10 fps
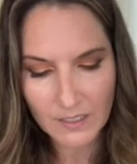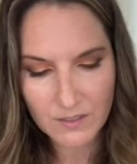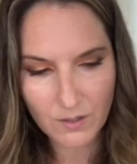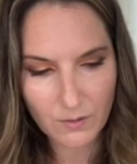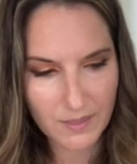
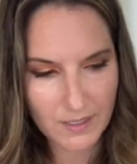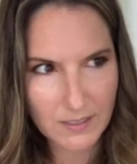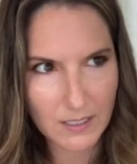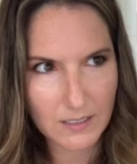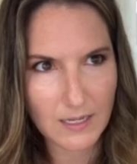So
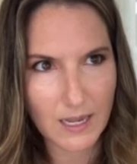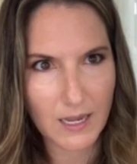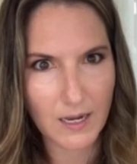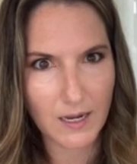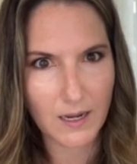this is
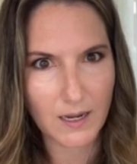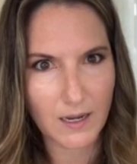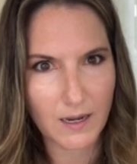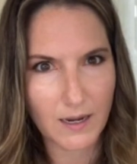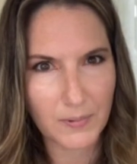a,
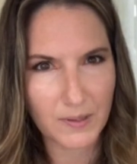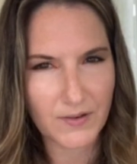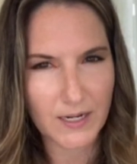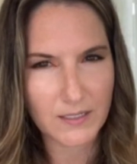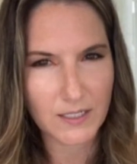I believe,
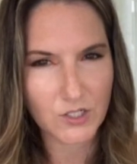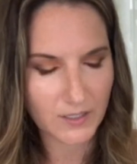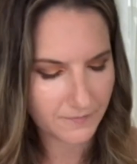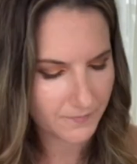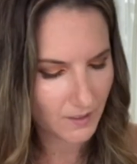
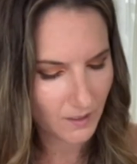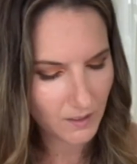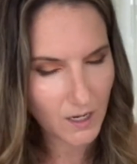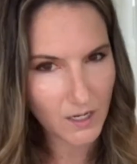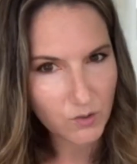Anastasia
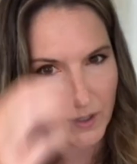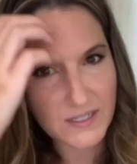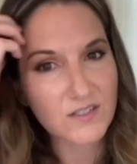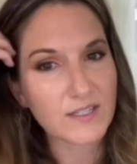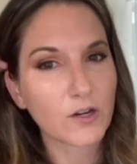contour.
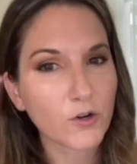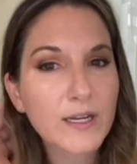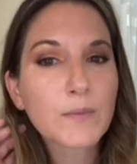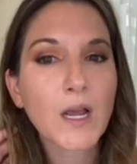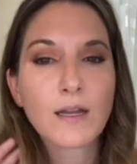This is a
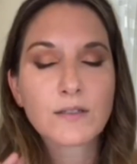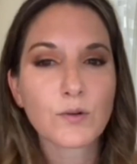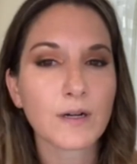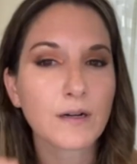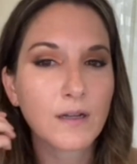cream
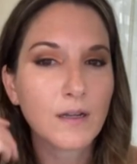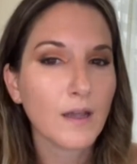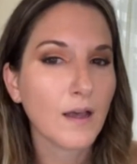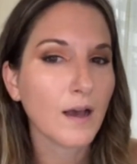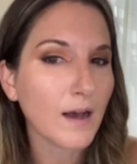contour.
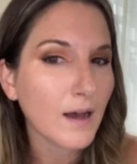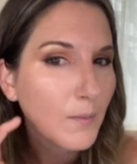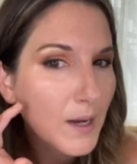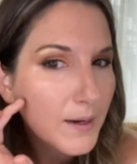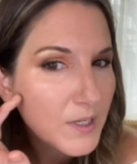
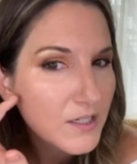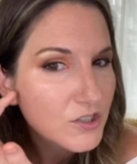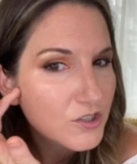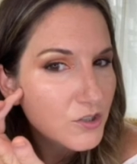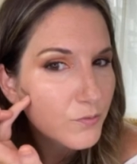I'm gonna
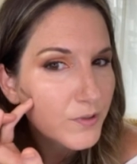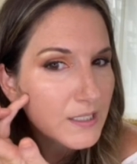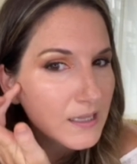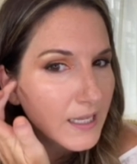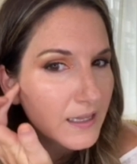just do
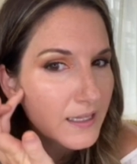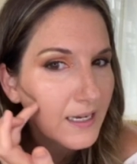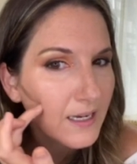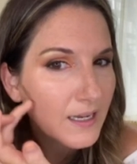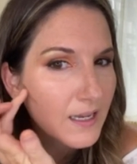really lightly.